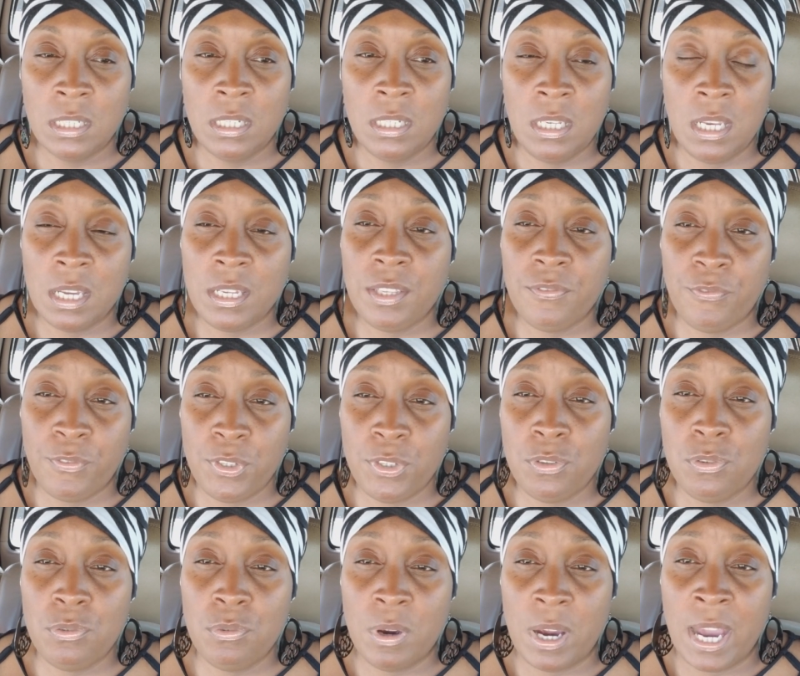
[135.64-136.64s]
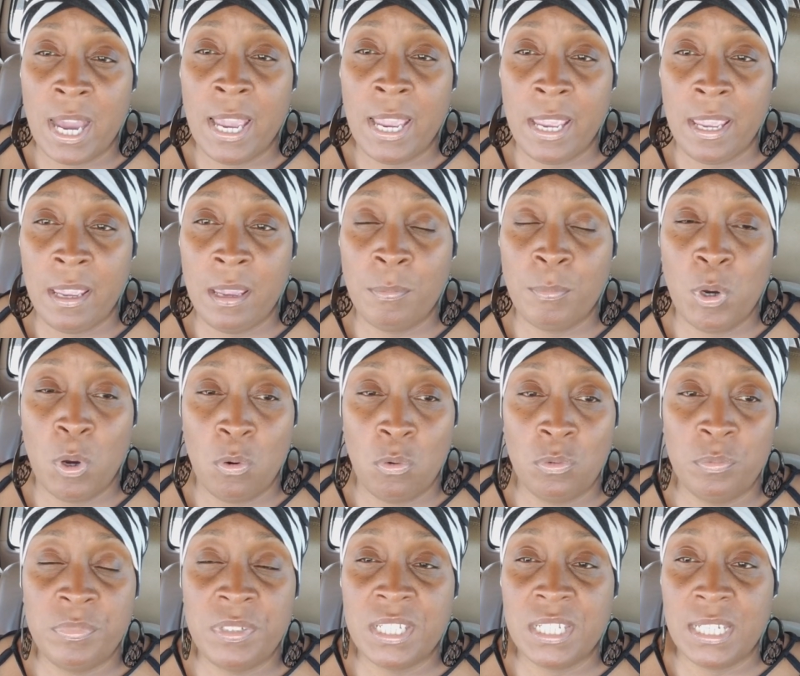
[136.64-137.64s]
Lucky for you, I am
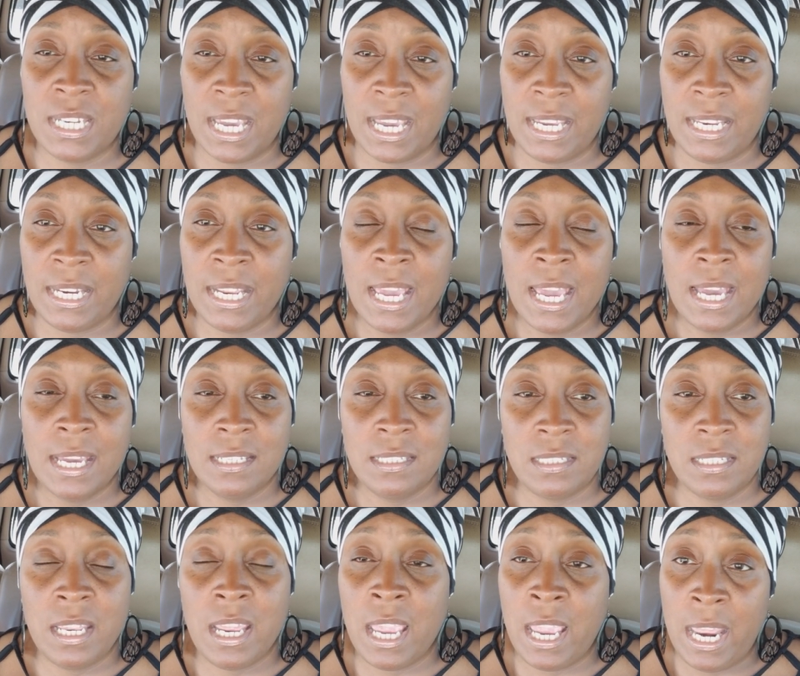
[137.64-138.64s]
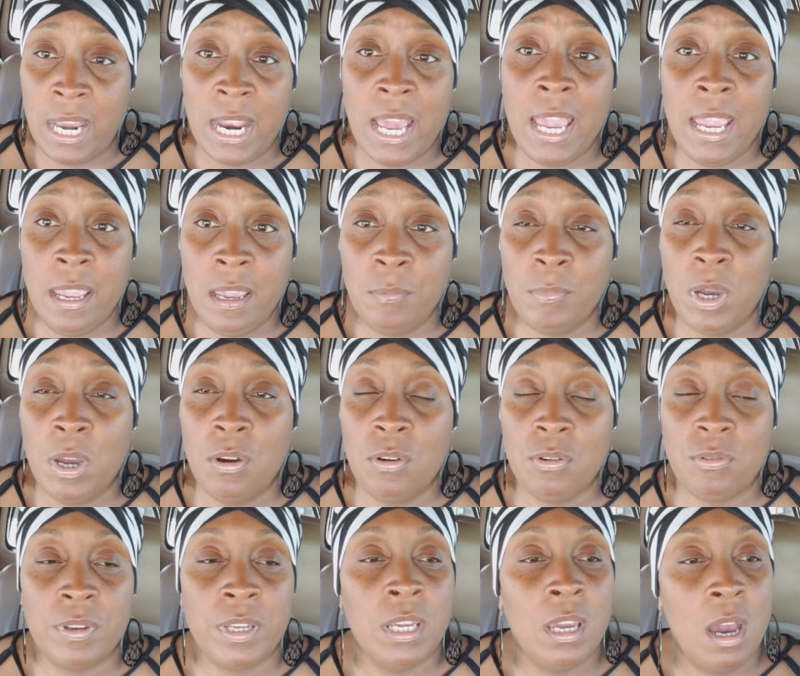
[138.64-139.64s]
home tonight. I said, and I am
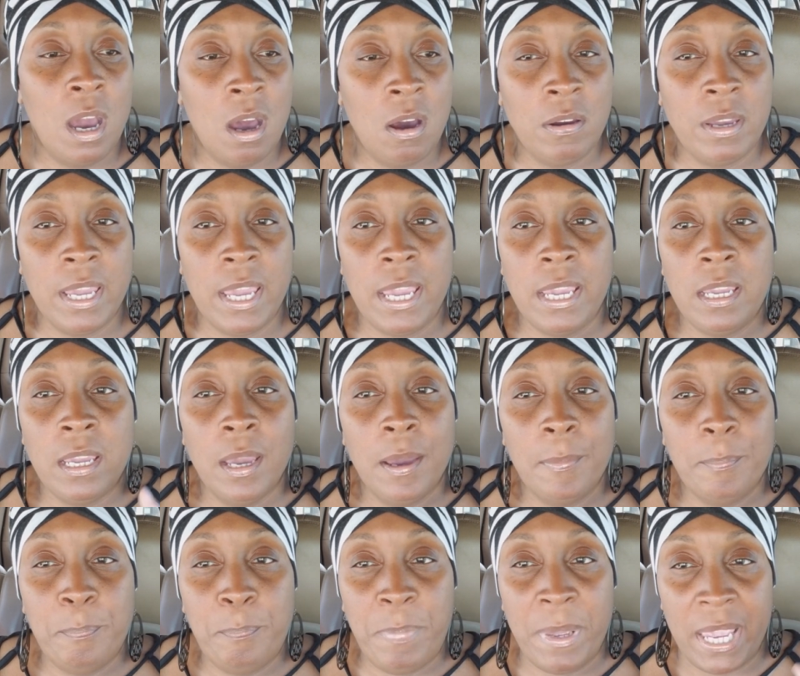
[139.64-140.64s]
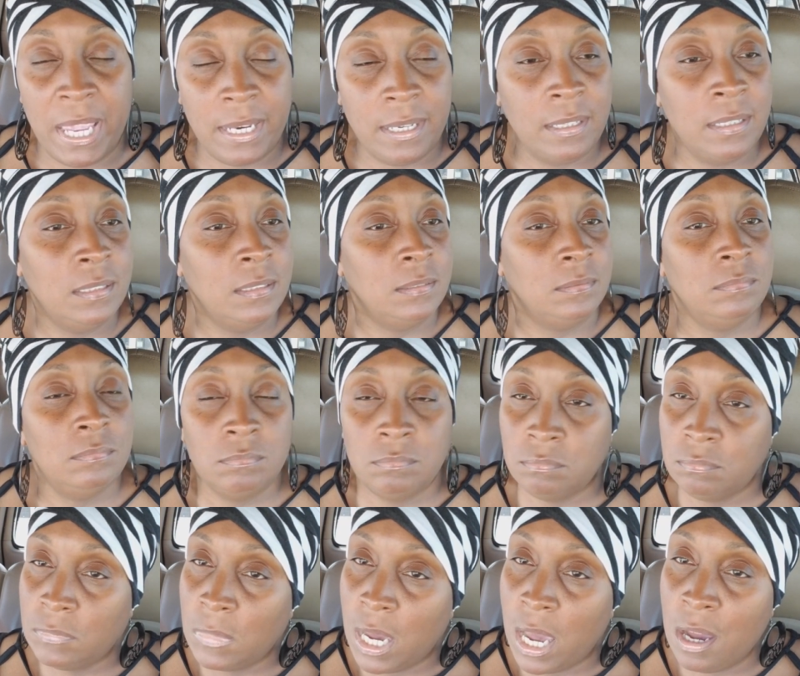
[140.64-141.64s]
hungry. Okay, bet.
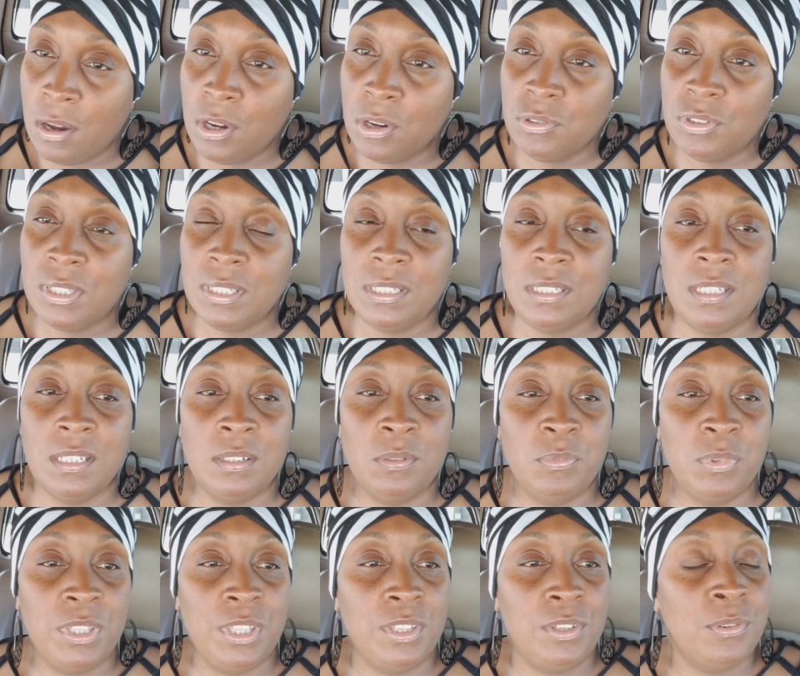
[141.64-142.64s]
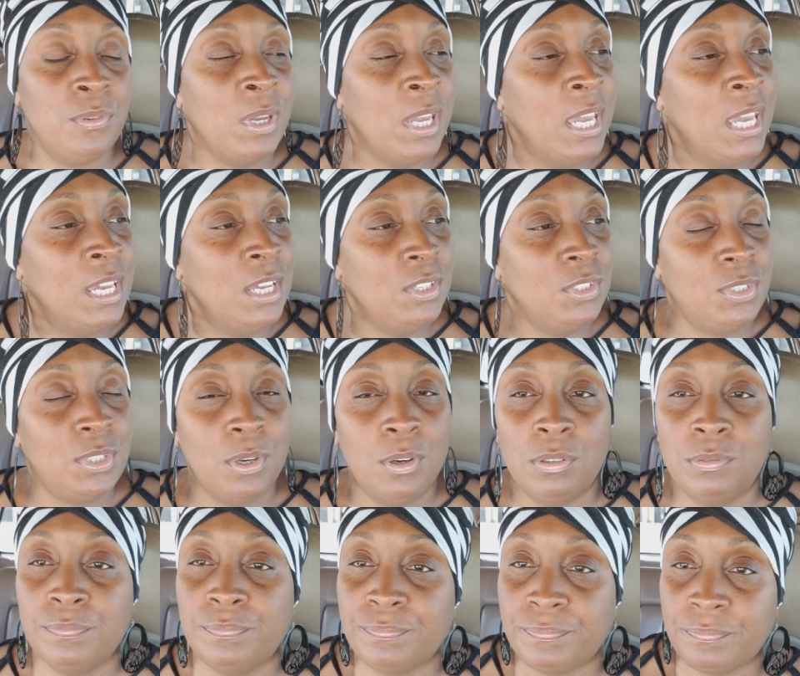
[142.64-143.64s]
I'll go to the dinner with you.
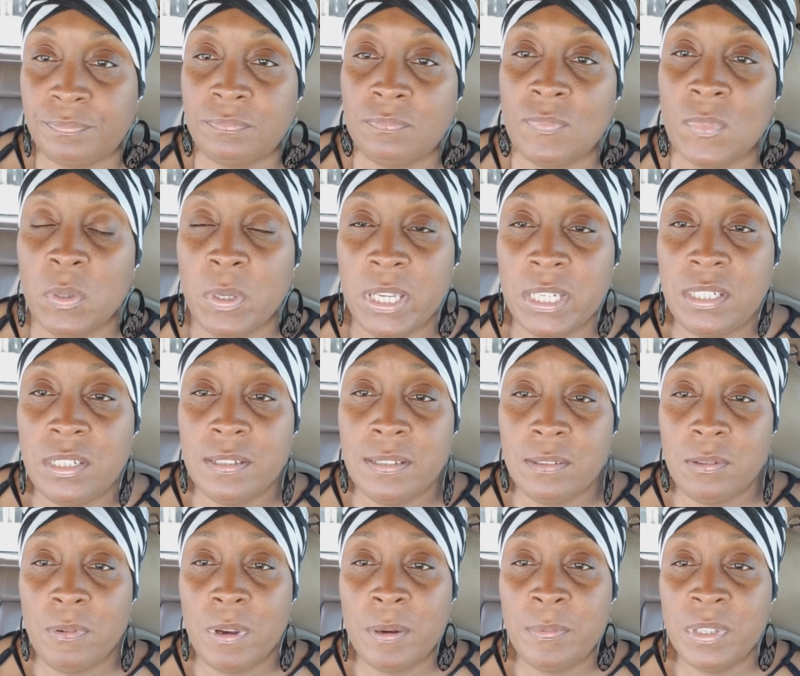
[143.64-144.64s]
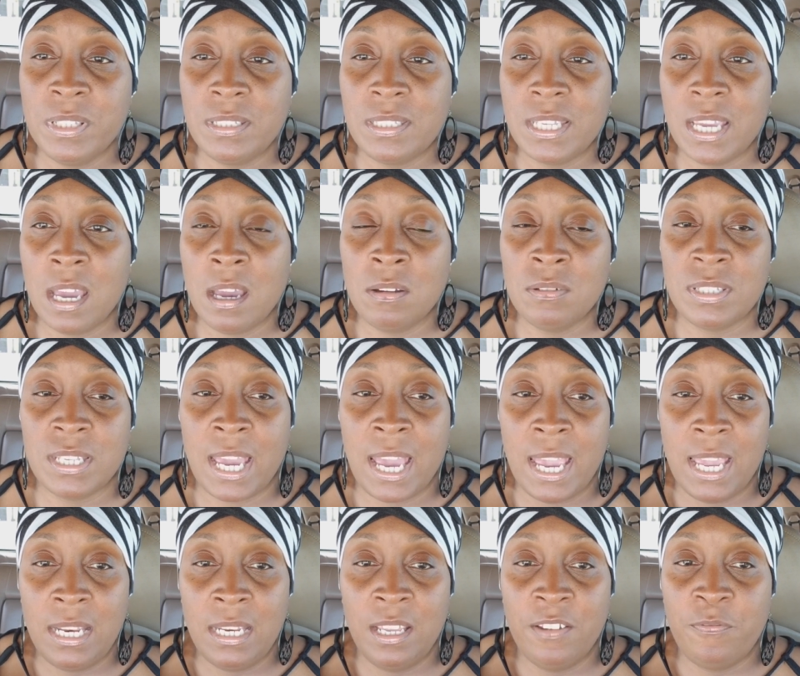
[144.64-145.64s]
So, get to his grandmother's house. I
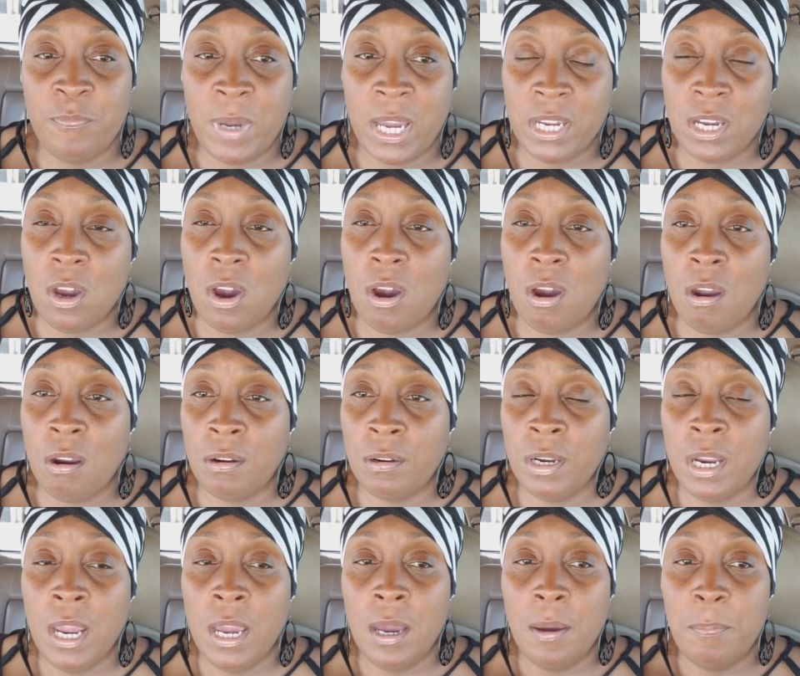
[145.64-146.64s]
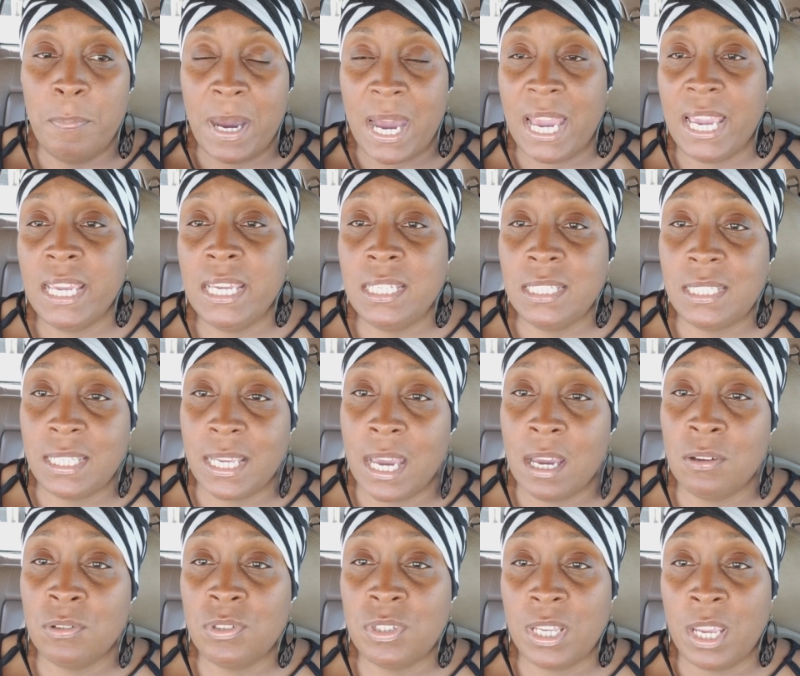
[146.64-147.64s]
had left my car by his
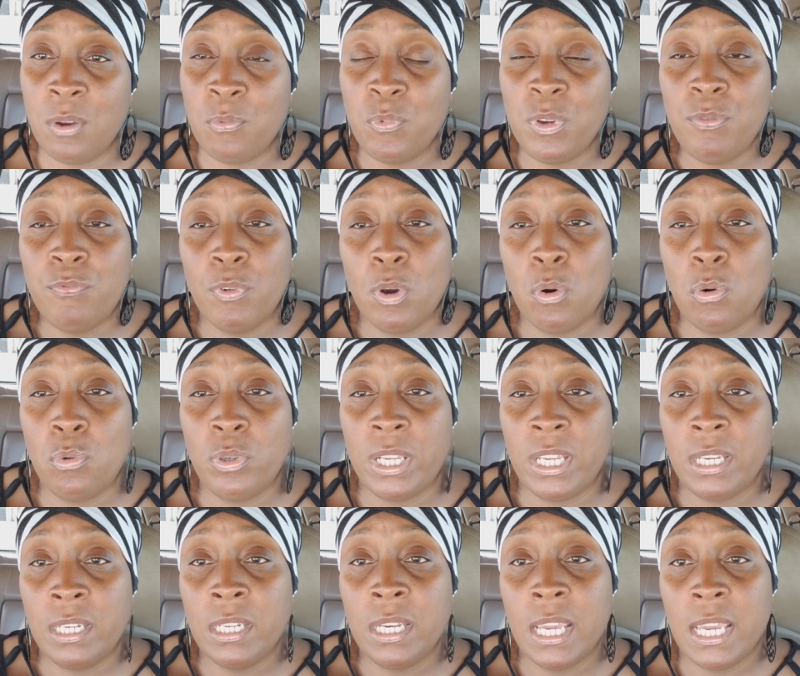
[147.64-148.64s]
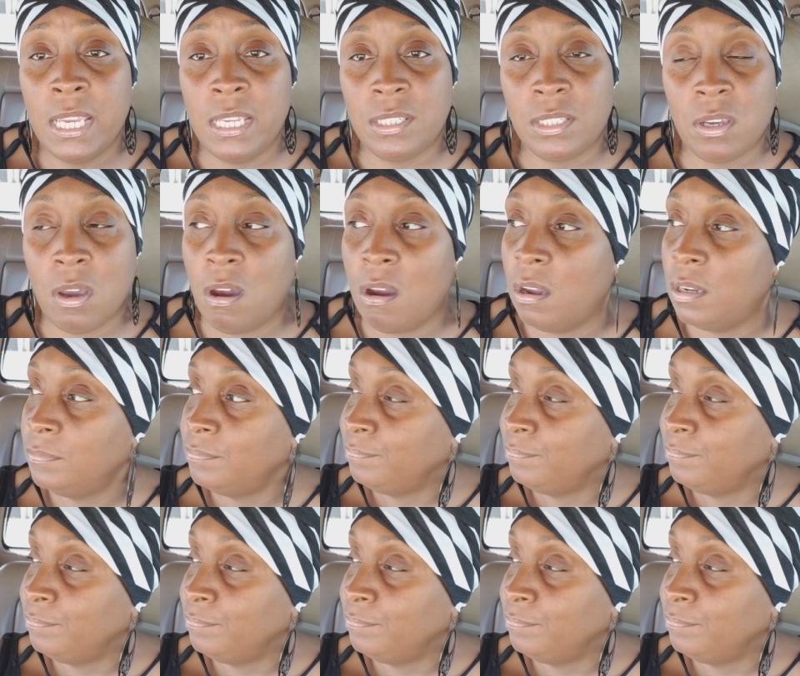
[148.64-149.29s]
house and we rode in his car.